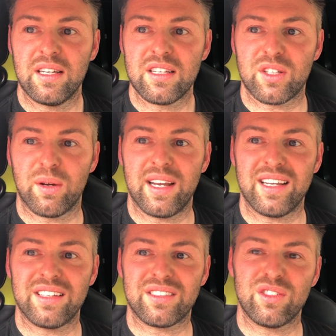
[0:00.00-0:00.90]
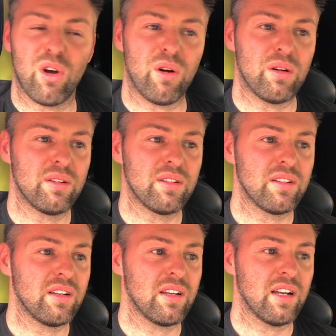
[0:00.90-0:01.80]
So it's
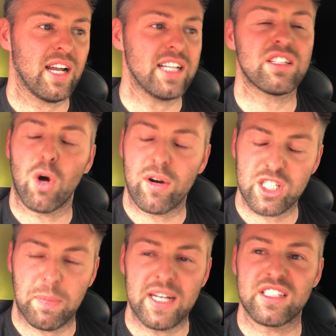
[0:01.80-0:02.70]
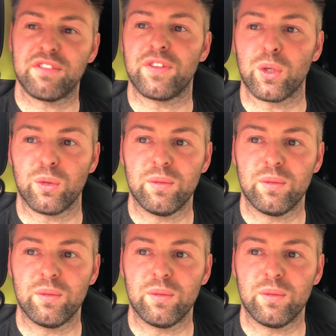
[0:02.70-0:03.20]
a more expensive fuel.